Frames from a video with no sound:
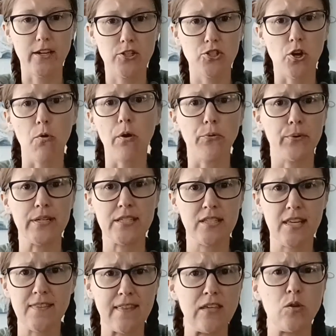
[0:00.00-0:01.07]
show a
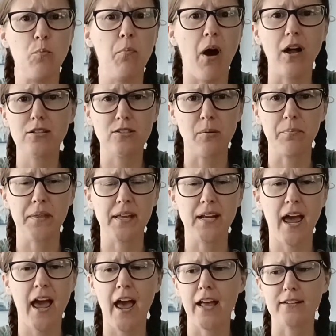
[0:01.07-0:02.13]
receipt that you bought something
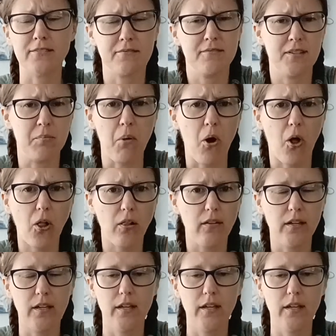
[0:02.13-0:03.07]
at the mall.